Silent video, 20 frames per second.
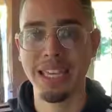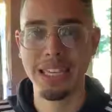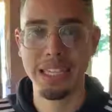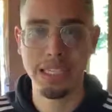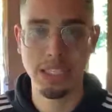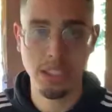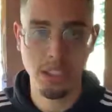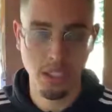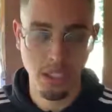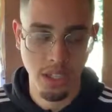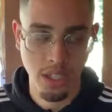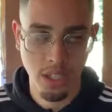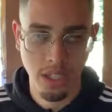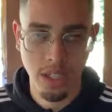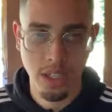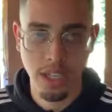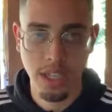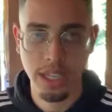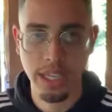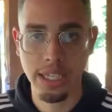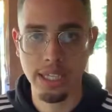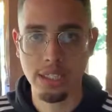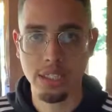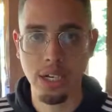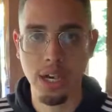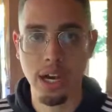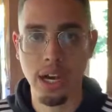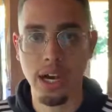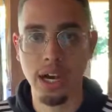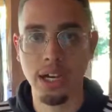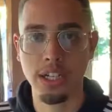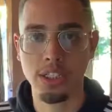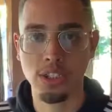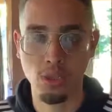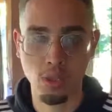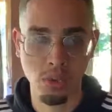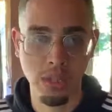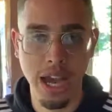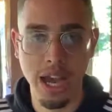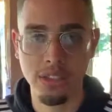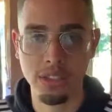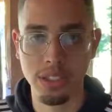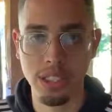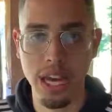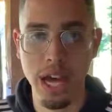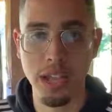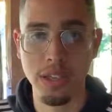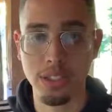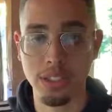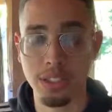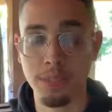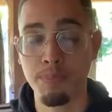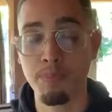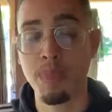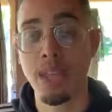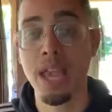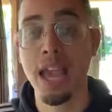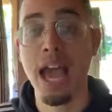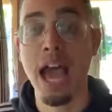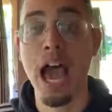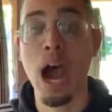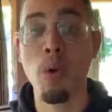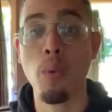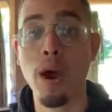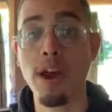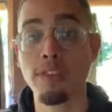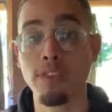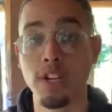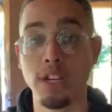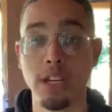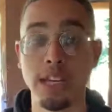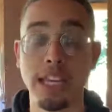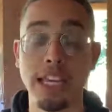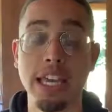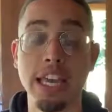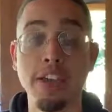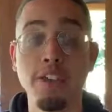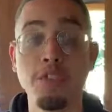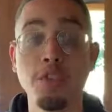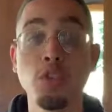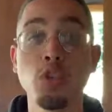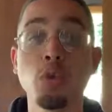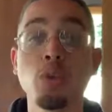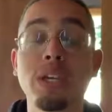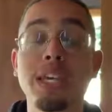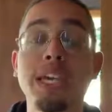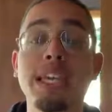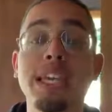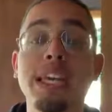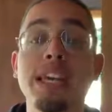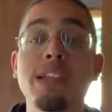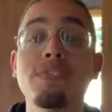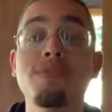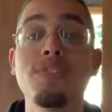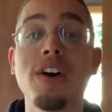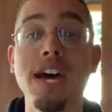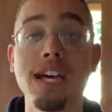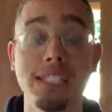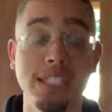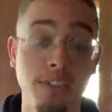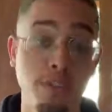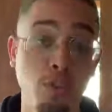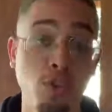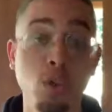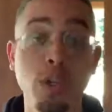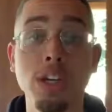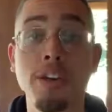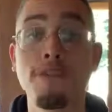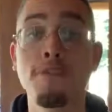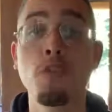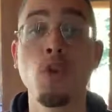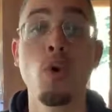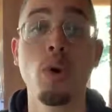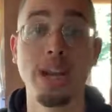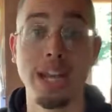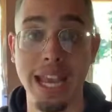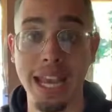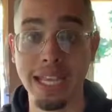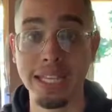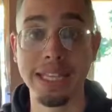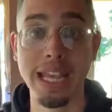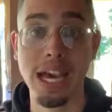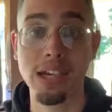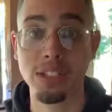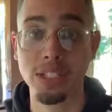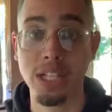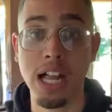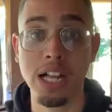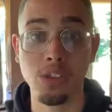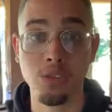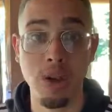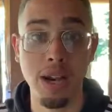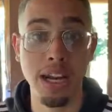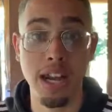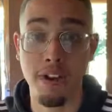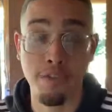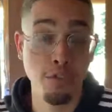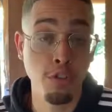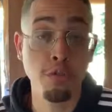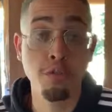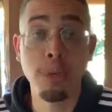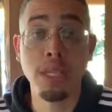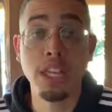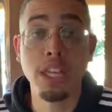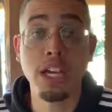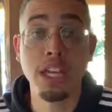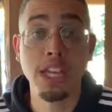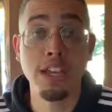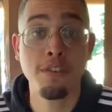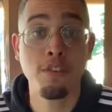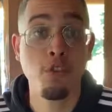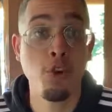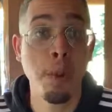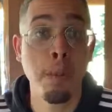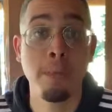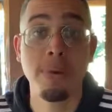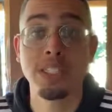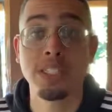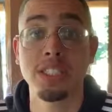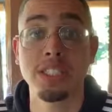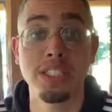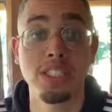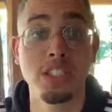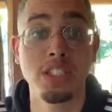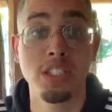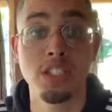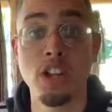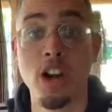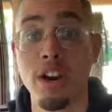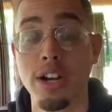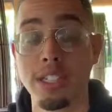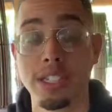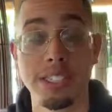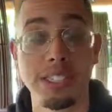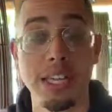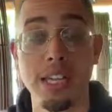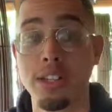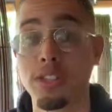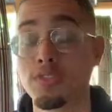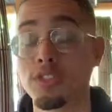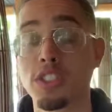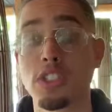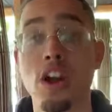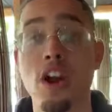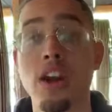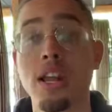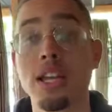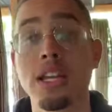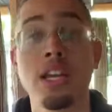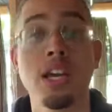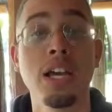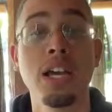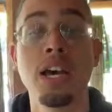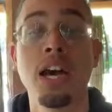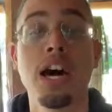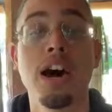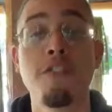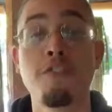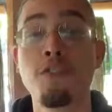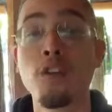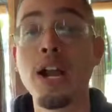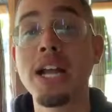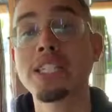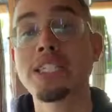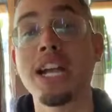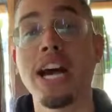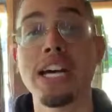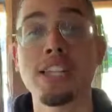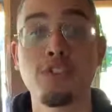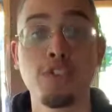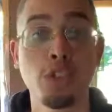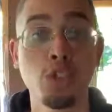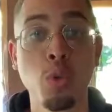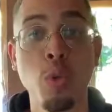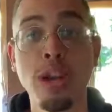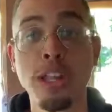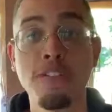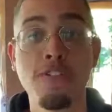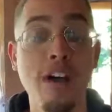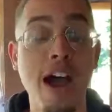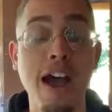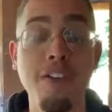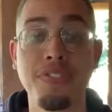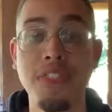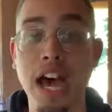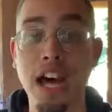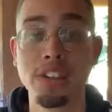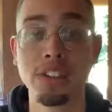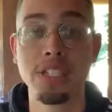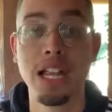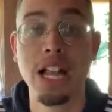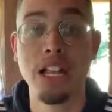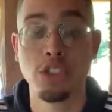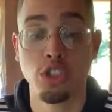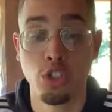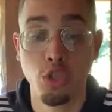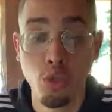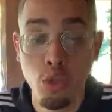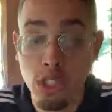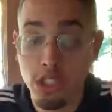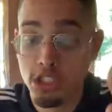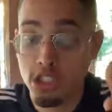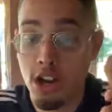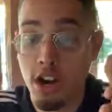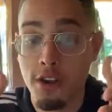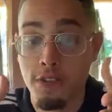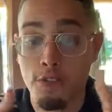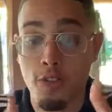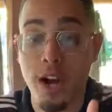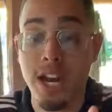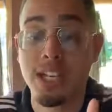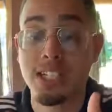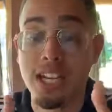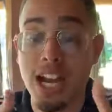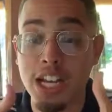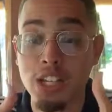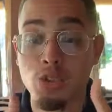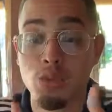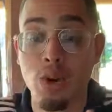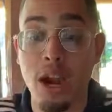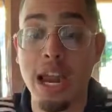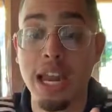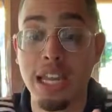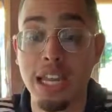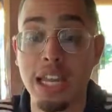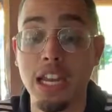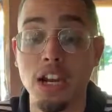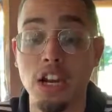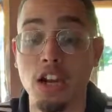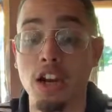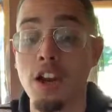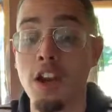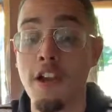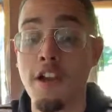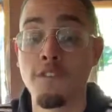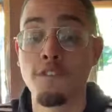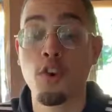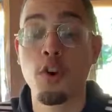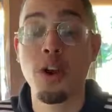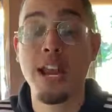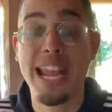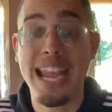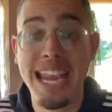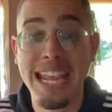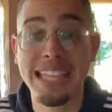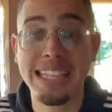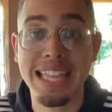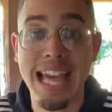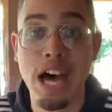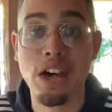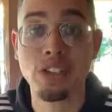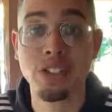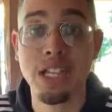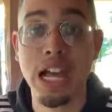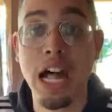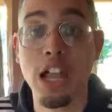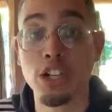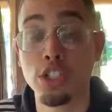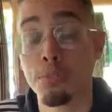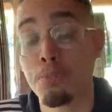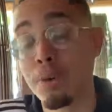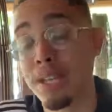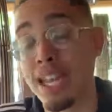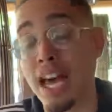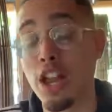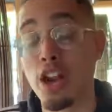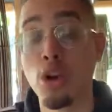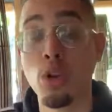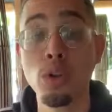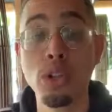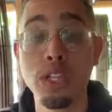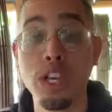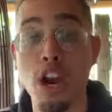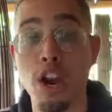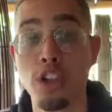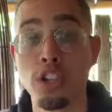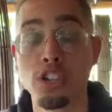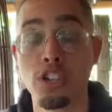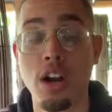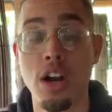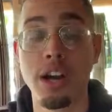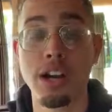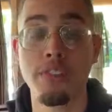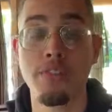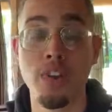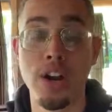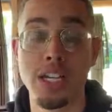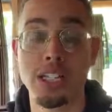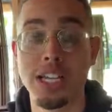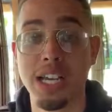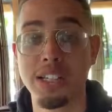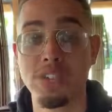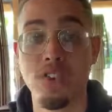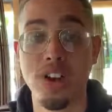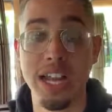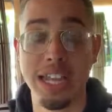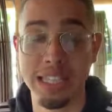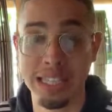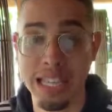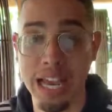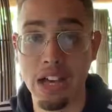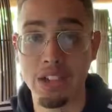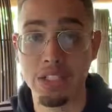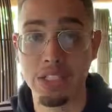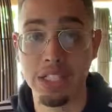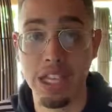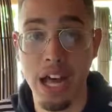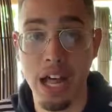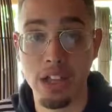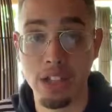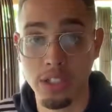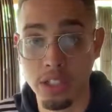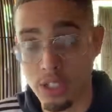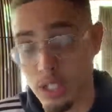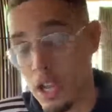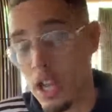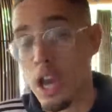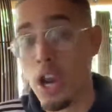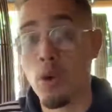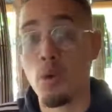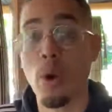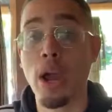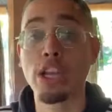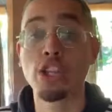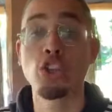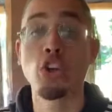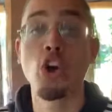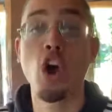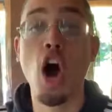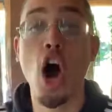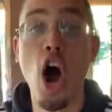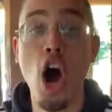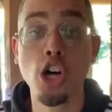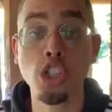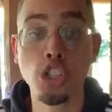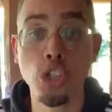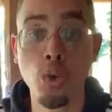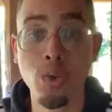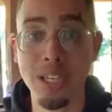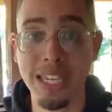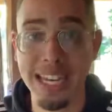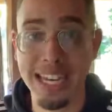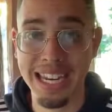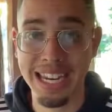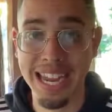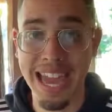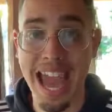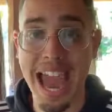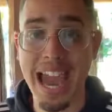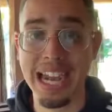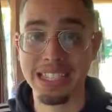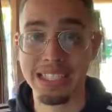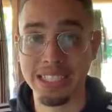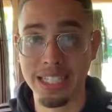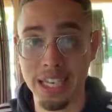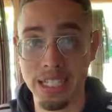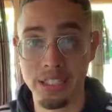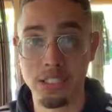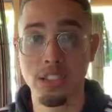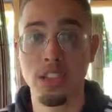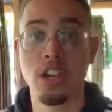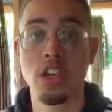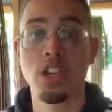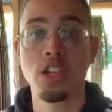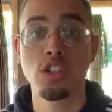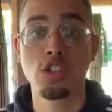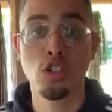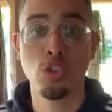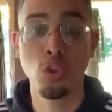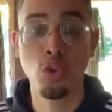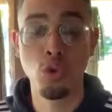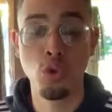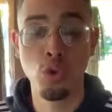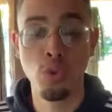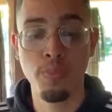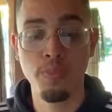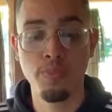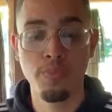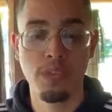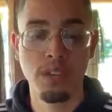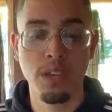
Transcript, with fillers: is, is uh, two thousand dollars. However, if you can invest, if you can afford eight thousand dollars right now, if you've been looking for a business to start, instead of starting a franchise for twenty-five thousand dollars, you can start a franchise right here for eight thousand dollars. But not only are you starting a franchise for eight thousand dollars, right? You're also getting access to,